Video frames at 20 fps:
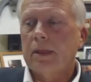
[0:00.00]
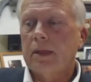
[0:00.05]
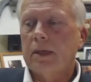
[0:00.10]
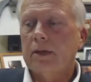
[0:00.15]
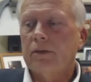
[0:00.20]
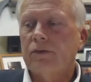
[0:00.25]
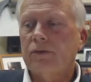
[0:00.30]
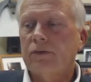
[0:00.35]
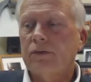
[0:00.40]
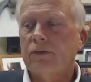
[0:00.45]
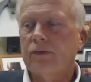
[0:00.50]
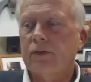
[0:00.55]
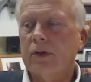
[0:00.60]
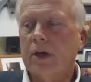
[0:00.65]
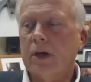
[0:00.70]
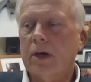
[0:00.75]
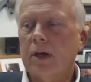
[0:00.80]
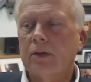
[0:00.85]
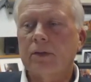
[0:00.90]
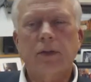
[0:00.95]
It's
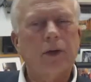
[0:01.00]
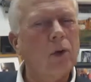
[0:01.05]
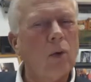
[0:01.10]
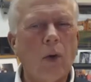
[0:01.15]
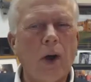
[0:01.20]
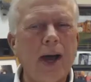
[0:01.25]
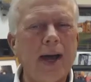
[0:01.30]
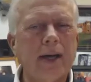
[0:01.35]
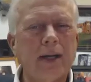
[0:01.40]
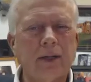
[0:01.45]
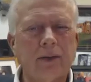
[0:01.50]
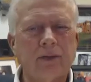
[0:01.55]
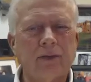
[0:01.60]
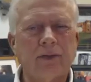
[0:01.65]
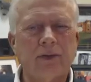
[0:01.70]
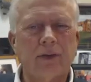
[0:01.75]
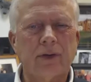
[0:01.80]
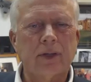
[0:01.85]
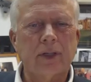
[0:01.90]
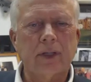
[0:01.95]
the
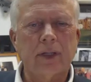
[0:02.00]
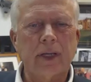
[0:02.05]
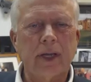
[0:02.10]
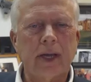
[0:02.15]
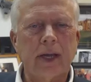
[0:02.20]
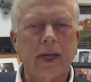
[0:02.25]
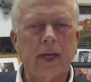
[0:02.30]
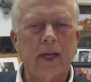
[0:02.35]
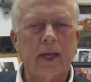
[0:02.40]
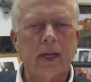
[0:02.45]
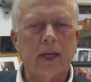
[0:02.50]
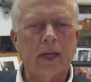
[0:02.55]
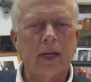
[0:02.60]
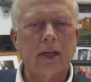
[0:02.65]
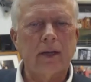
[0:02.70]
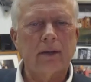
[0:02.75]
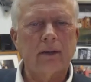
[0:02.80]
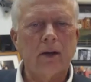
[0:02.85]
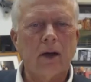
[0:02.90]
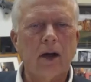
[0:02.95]
quietest during the day, and I
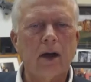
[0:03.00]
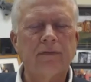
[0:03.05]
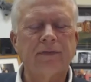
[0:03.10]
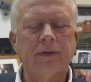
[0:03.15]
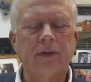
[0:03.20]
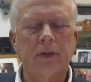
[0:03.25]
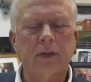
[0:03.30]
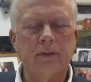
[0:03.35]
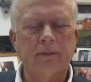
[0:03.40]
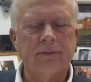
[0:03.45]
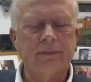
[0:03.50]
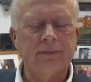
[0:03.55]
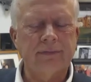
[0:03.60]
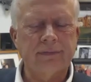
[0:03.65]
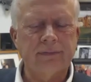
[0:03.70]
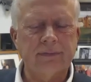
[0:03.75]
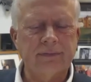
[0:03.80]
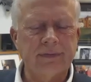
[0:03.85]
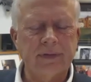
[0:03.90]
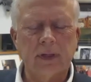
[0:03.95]
often can
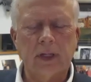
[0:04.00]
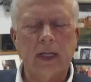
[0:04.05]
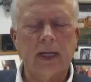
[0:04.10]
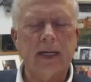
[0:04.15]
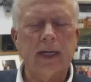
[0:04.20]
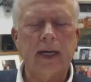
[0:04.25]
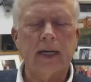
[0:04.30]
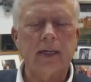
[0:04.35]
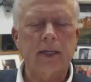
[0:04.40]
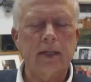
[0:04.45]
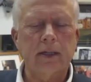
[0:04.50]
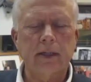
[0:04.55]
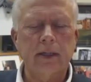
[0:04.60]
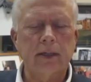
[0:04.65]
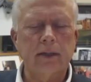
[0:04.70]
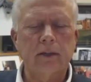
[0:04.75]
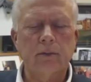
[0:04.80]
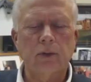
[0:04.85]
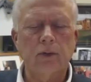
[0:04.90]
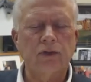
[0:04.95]
feel like I can
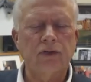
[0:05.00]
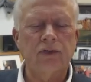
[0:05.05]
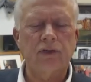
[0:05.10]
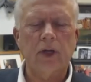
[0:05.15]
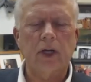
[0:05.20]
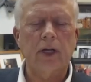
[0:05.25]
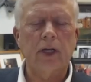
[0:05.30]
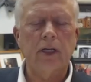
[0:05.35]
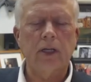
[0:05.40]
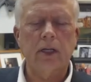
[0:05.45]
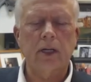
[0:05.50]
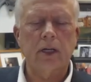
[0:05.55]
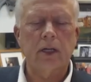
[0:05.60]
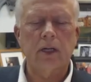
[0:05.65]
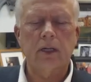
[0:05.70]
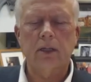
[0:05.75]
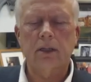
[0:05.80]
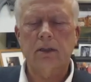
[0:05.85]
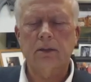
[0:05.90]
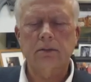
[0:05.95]
get the most study
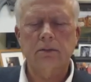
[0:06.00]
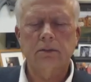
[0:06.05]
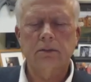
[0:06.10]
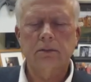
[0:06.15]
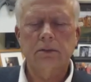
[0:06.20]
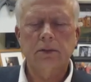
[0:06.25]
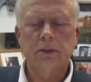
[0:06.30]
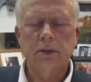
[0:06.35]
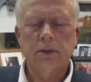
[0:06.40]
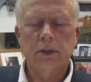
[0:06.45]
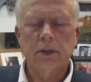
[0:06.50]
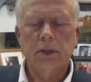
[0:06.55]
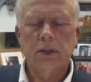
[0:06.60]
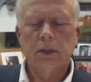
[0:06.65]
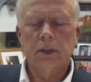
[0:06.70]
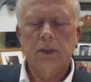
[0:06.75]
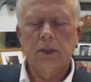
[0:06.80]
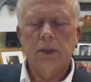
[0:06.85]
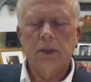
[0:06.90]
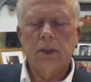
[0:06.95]
done, and
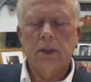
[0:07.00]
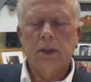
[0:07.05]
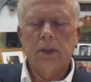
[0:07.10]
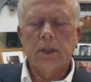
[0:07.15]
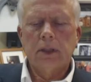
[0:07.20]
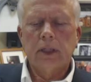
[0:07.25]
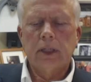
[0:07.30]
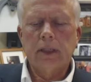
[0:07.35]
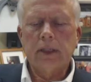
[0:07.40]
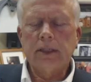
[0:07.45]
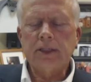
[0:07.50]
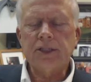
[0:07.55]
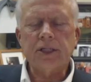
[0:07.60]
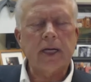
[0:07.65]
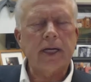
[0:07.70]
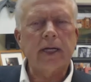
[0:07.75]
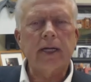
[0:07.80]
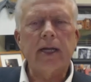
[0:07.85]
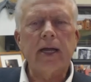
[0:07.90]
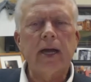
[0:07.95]
at least
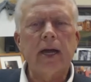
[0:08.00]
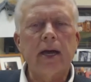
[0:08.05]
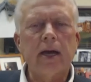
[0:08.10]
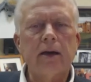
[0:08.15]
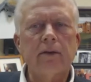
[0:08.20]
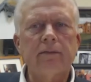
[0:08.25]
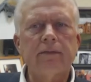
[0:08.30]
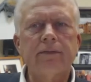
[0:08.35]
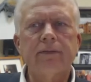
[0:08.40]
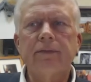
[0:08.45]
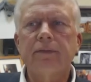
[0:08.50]
I can have